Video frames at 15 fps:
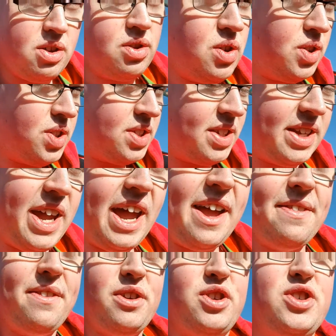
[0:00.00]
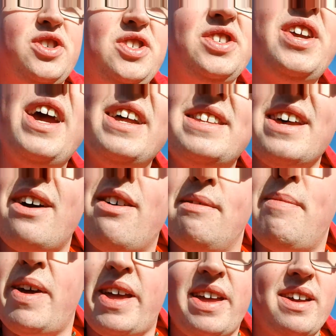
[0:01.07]
just scared the shit out
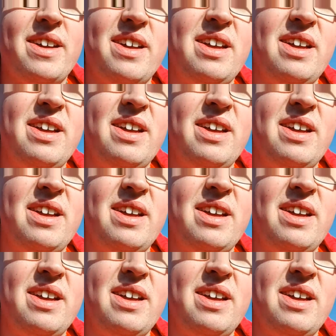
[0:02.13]
of me.